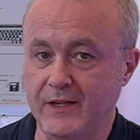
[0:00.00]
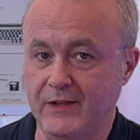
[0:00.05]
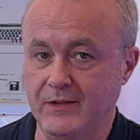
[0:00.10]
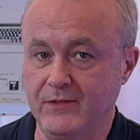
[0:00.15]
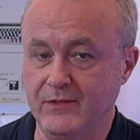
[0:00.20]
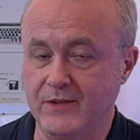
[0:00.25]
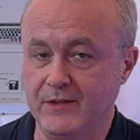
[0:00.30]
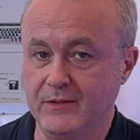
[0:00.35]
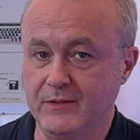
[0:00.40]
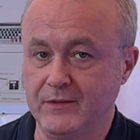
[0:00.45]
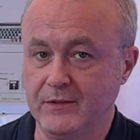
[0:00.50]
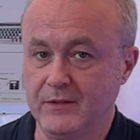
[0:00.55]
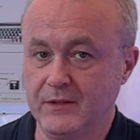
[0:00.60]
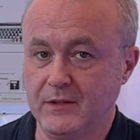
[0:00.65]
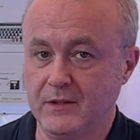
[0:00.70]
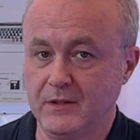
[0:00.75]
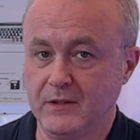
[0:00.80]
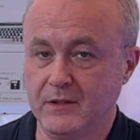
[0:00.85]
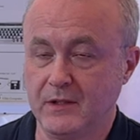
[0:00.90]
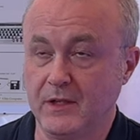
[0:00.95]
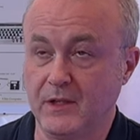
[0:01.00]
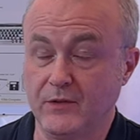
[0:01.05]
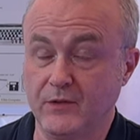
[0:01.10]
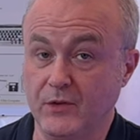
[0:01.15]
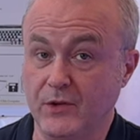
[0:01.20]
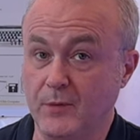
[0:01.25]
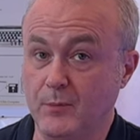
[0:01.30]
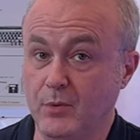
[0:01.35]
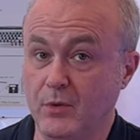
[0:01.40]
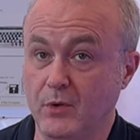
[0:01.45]
Lisa. Uh,
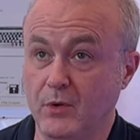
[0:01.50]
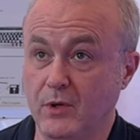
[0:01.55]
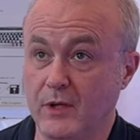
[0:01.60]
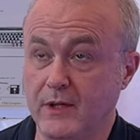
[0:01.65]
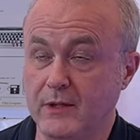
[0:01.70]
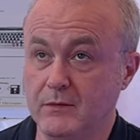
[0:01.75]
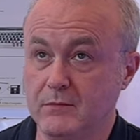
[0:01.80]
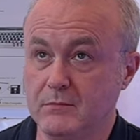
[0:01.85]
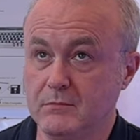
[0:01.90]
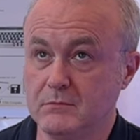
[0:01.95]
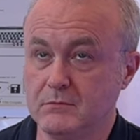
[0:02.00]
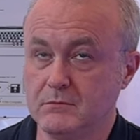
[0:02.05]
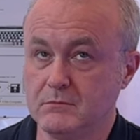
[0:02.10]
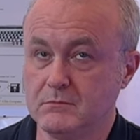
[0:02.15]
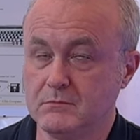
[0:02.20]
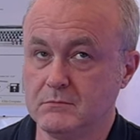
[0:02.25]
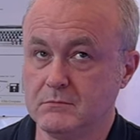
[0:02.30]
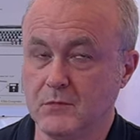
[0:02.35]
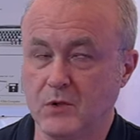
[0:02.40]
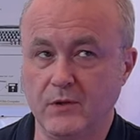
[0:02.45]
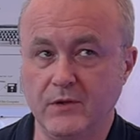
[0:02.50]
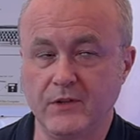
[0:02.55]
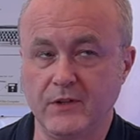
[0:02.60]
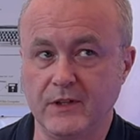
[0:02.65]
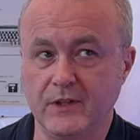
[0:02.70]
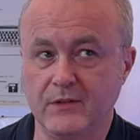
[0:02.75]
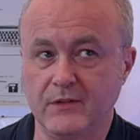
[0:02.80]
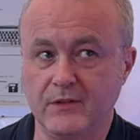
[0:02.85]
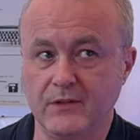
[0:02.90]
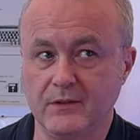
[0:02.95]
sorry, Paula. Or is it
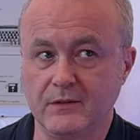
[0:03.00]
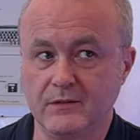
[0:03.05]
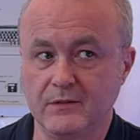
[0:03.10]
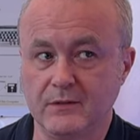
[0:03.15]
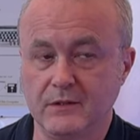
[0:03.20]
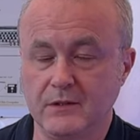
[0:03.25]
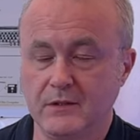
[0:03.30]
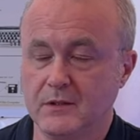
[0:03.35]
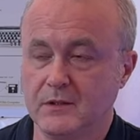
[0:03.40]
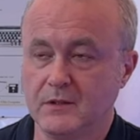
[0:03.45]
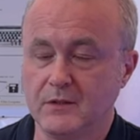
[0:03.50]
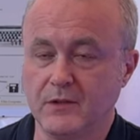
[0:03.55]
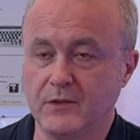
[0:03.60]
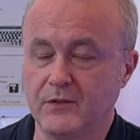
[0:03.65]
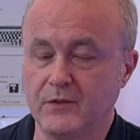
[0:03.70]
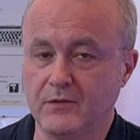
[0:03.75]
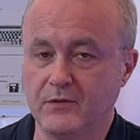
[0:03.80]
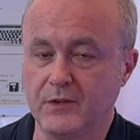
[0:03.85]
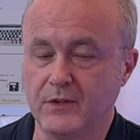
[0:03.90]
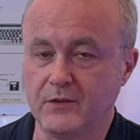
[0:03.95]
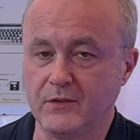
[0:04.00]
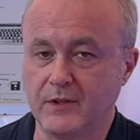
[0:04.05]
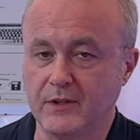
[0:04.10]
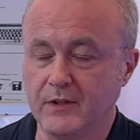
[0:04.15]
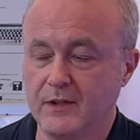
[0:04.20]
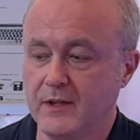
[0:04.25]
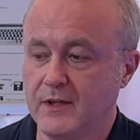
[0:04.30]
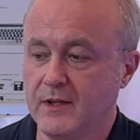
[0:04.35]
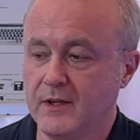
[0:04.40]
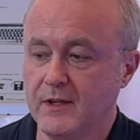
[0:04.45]
Lisa? That's confusing.
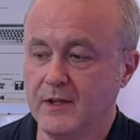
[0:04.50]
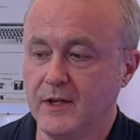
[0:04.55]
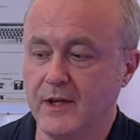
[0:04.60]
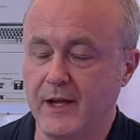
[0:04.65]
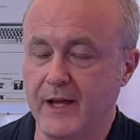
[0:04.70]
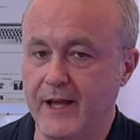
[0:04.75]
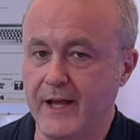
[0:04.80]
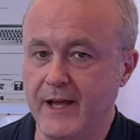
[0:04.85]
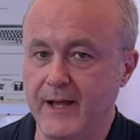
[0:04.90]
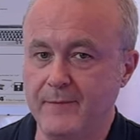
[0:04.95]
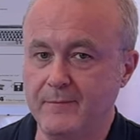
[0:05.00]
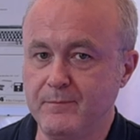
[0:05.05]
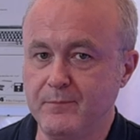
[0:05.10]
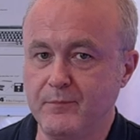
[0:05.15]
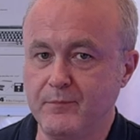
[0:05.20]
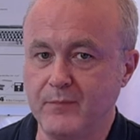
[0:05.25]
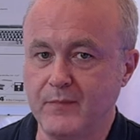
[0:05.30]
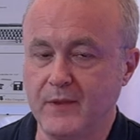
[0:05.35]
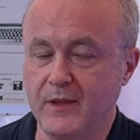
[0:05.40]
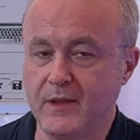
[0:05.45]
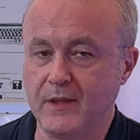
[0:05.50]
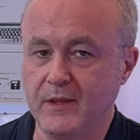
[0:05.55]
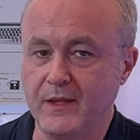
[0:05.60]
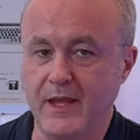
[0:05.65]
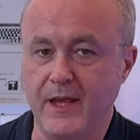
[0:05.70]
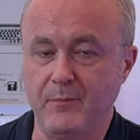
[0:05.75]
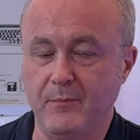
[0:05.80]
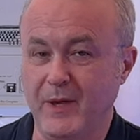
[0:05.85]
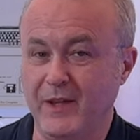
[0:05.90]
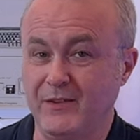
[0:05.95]
Um,
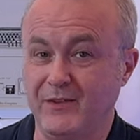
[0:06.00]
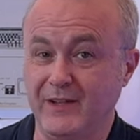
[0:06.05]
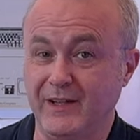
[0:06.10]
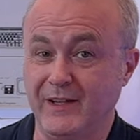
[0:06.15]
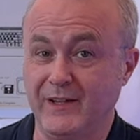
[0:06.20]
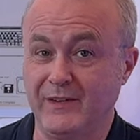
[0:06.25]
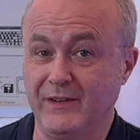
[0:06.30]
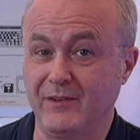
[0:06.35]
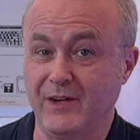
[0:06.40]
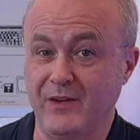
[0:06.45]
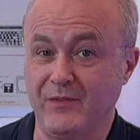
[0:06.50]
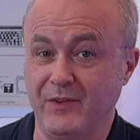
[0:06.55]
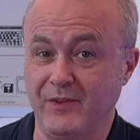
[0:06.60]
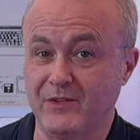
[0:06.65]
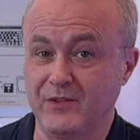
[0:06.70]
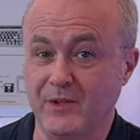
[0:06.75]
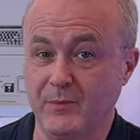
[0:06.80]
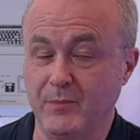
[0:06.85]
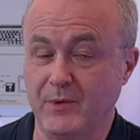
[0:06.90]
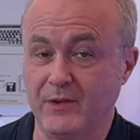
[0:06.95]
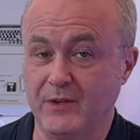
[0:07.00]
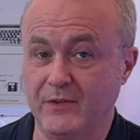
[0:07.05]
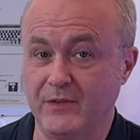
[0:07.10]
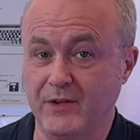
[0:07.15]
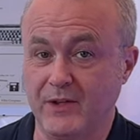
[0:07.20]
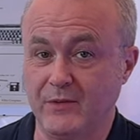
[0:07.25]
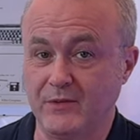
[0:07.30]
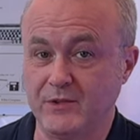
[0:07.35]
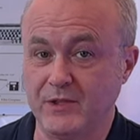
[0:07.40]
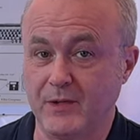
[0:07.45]
yeah, basically the graphics chip and the
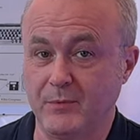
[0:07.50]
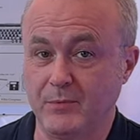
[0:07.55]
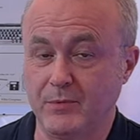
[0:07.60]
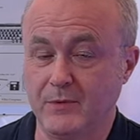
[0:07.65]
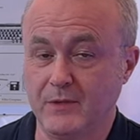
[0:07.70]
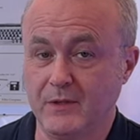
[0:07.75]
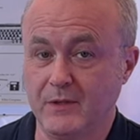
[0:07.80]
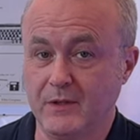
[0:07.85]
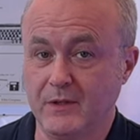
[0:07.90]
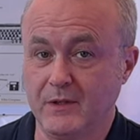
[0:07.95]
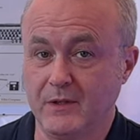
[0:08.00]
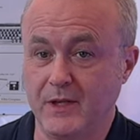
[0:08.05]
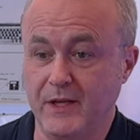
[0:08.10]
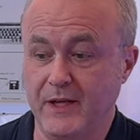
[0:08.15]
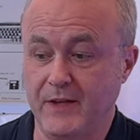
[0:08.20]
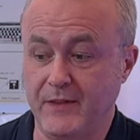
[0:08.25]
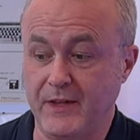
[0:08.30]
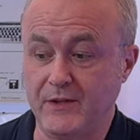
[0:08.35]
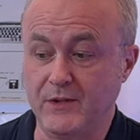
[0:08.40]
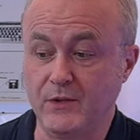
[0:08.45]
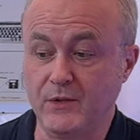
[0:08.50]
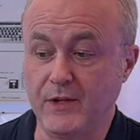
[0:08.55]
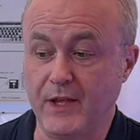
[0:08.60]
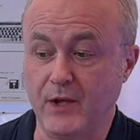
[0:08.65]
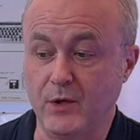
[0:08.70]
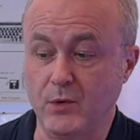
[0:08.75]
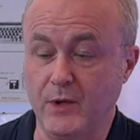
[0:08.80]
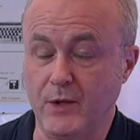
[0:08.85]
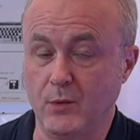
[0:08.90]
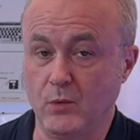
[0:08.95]
sound chip. Uh, they do get
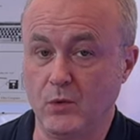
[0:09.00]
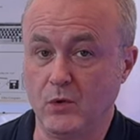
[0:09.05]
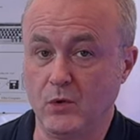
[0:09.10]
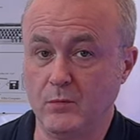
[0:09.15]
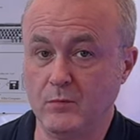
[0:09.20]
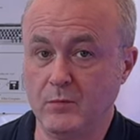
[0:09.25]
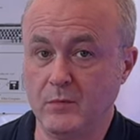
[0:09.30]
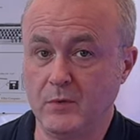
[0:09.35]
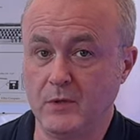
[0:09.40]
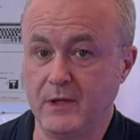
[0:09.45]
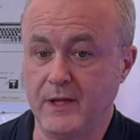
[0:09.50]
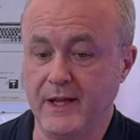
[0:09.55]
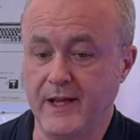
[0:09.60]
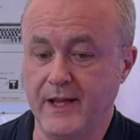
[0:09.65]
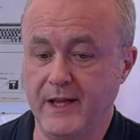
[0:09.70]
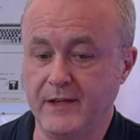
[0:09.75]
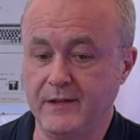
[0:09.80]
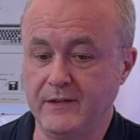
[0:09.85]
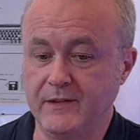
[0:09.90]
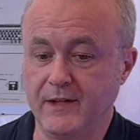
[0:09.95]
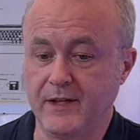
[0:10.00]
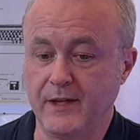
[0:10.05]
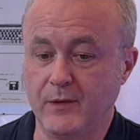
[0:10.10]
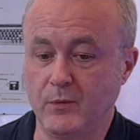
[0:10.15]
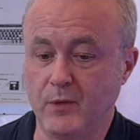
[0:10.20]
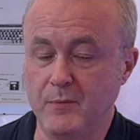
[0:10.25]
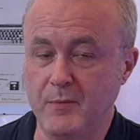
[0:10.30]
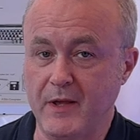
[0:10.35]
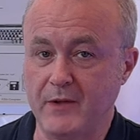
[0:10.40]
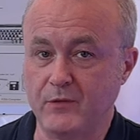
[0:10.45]
quite warm and uh,
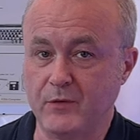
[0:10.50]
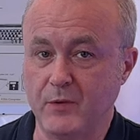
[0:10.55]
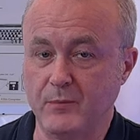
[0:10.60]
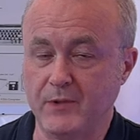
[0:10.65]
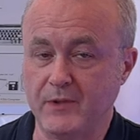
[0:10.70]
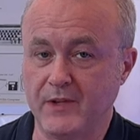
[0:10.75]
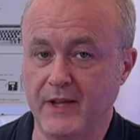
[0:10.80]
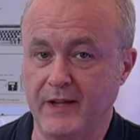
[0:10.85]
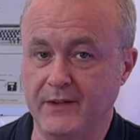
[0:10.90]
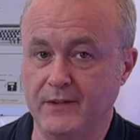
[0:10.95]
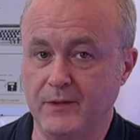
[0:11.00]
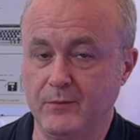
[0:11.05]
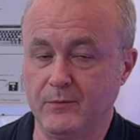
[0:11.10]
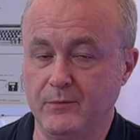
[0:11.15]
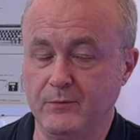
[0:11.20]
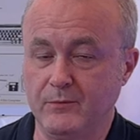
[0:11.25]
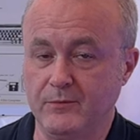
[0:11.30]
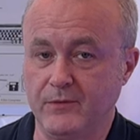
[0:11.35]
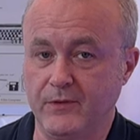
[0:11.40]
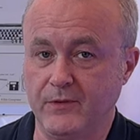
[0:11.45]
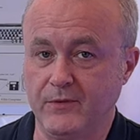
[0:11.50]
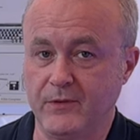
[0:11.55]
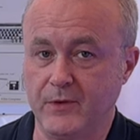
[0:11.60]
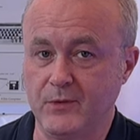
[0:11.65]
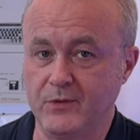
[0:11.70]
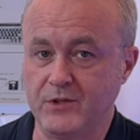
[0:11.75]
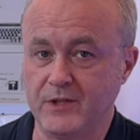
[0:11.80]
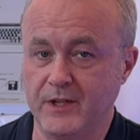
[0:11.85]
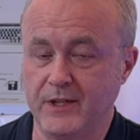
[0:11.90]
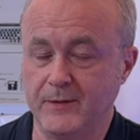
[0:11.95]
we may as well protect them for the
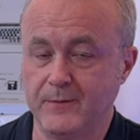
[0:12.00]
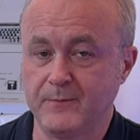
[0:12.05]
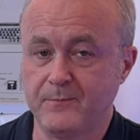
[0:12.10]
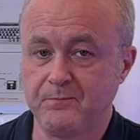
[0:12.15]
future.